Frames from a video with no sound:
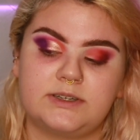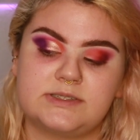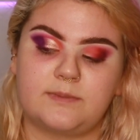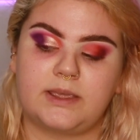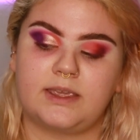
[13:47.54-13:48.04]

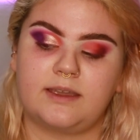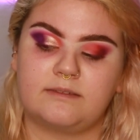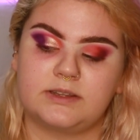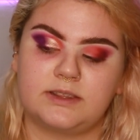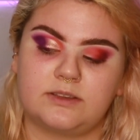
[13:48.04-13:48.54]
is making
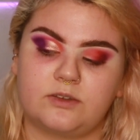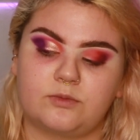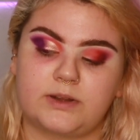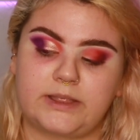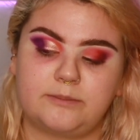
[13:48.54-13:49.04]
everything look
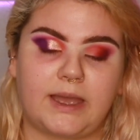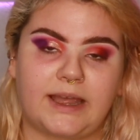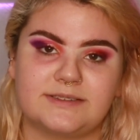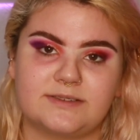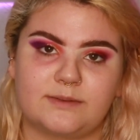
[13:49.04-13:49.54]
really
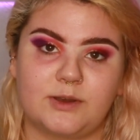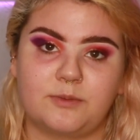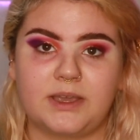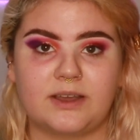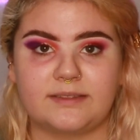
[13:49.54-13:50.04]
bad, so I'm
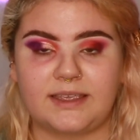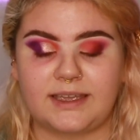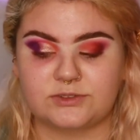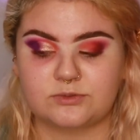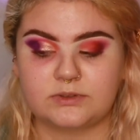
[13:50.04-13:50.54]
hoping on the
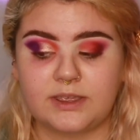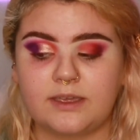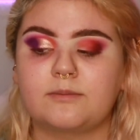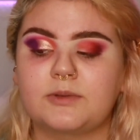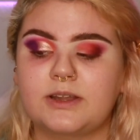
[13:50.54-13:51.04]
actual
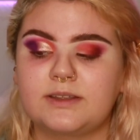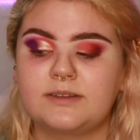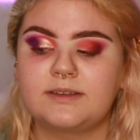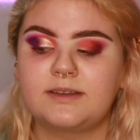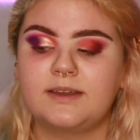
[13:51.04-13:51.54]
camera
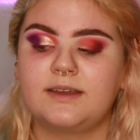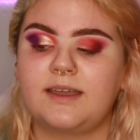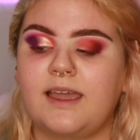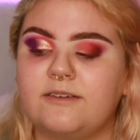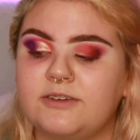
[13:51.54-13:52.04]

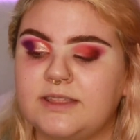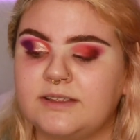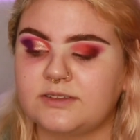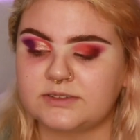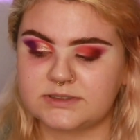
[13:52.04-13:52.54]

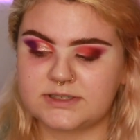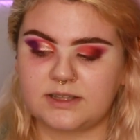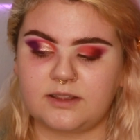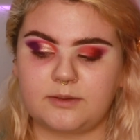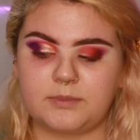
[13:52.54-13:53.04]
everything looks a
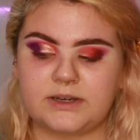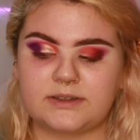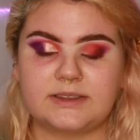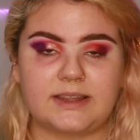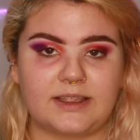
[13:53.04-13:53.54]
lot better
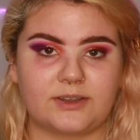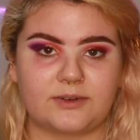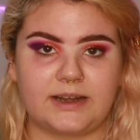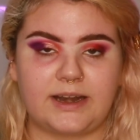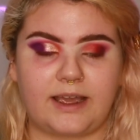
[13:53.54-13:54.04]
than they look
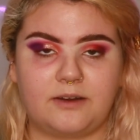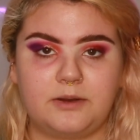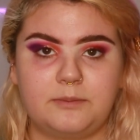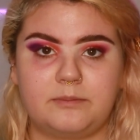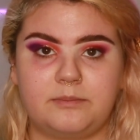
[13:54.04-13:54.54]
right now.
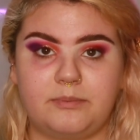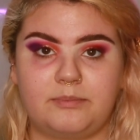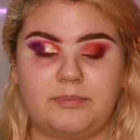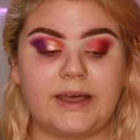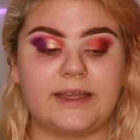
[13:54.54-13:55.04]

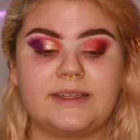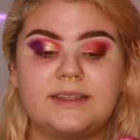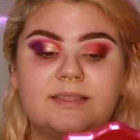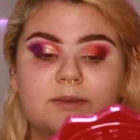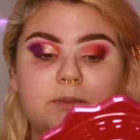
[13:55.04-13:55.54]
But
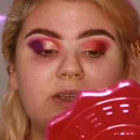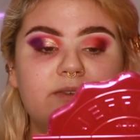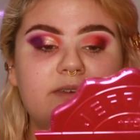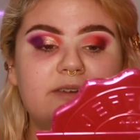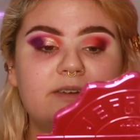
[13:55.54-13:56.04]
in the
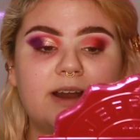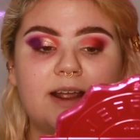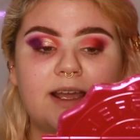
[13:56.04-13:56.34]
mirror,